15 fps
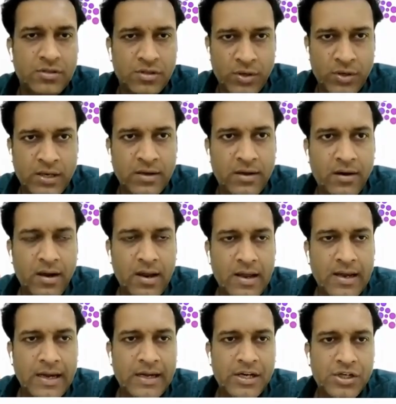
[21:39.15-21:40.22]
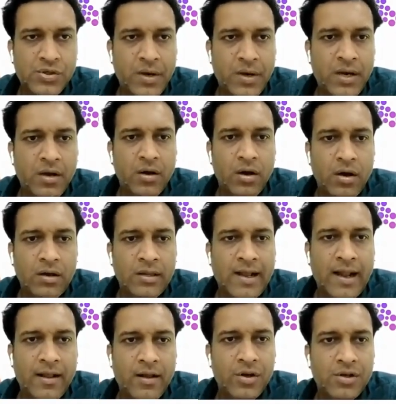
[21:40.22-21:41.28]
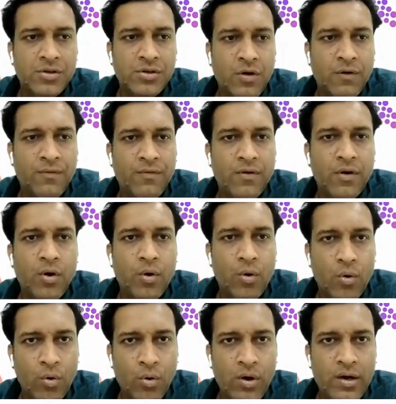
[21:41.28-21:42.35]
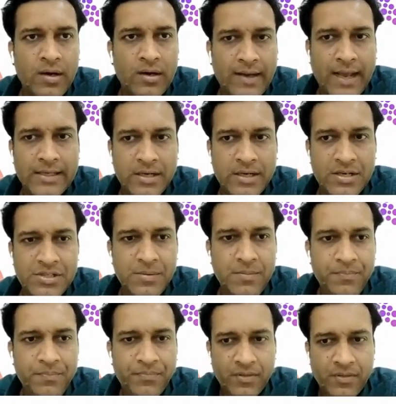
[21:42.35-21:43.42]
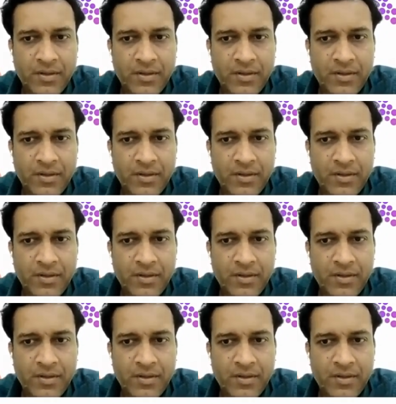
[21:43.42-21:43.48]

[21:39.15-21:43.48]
So here it is showing the calculation of old tax regime.